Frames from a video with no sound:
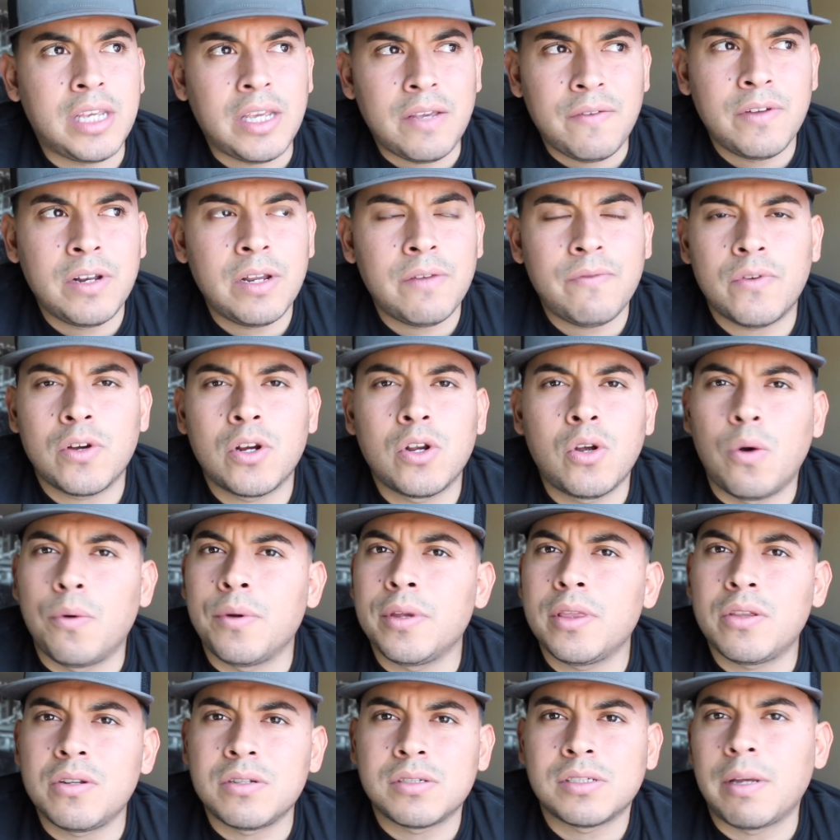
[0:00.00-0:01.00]
Even if you're
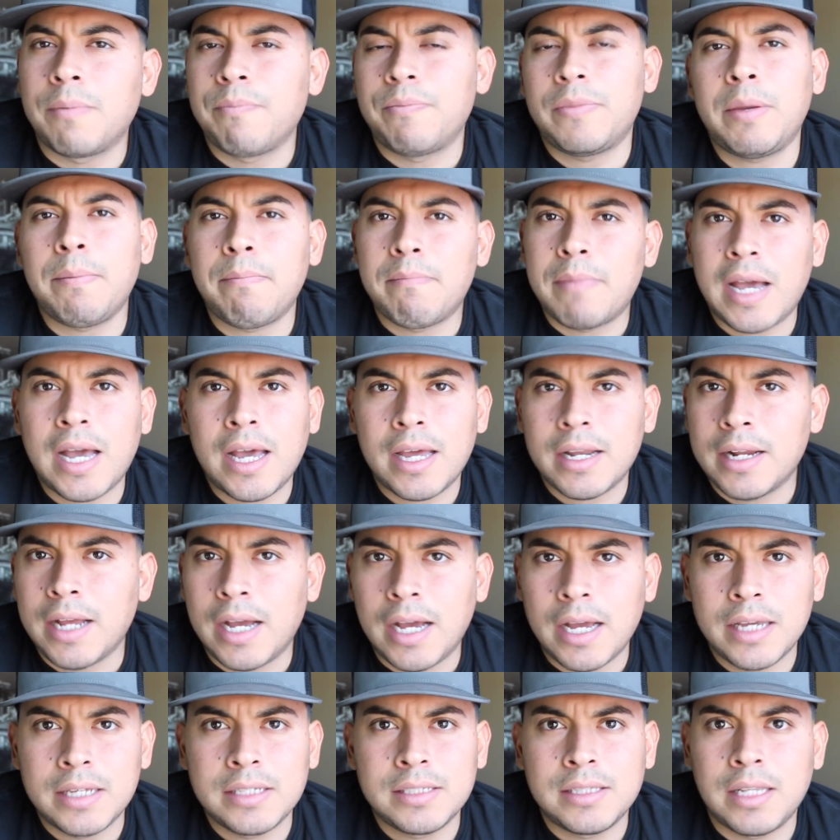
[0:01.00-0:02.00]
going through something bad,
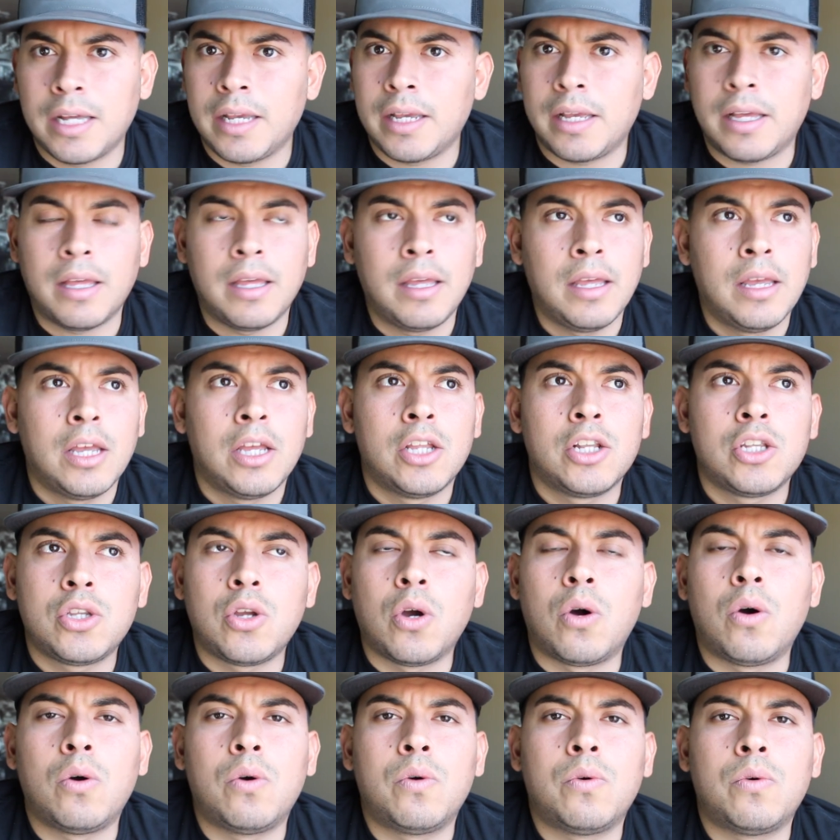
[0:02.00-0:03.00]
guys, like,
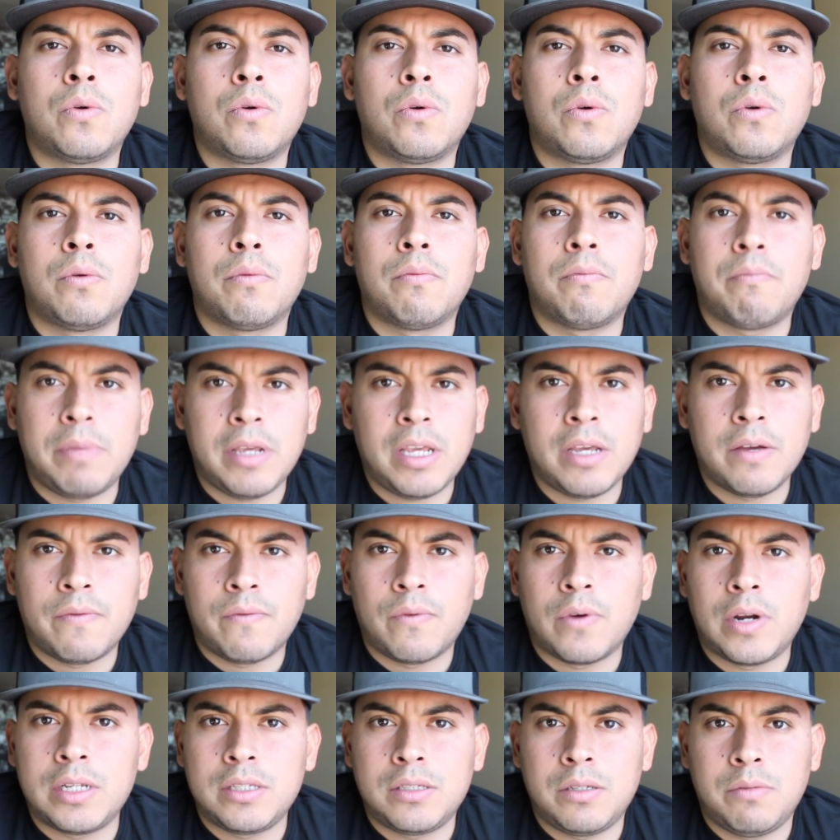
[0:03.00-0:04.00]
don't be
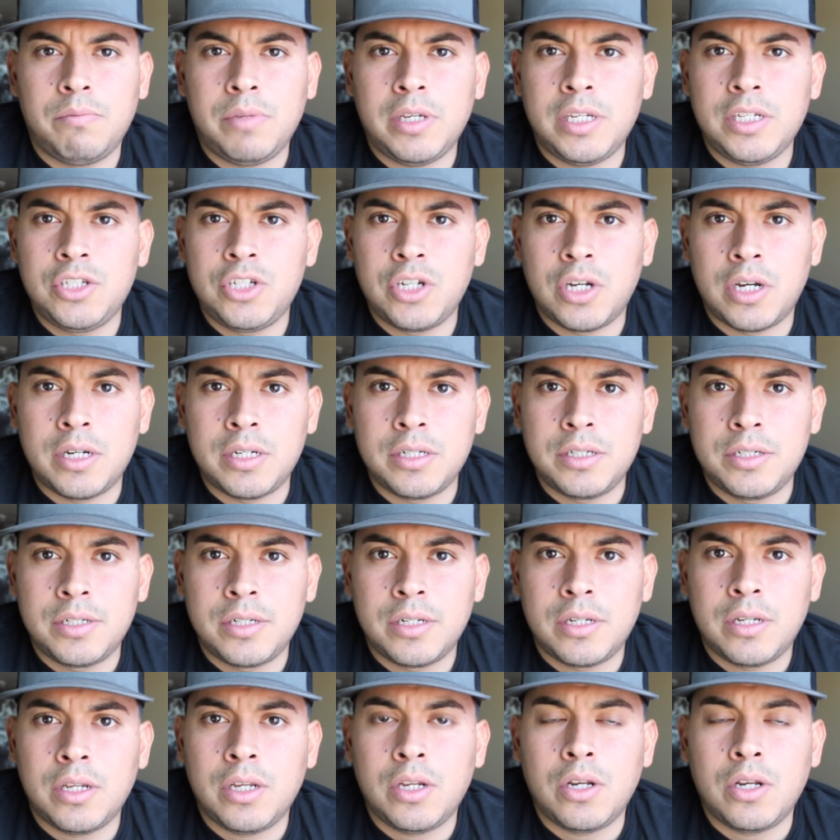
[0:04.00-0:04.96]
afraid to be judged.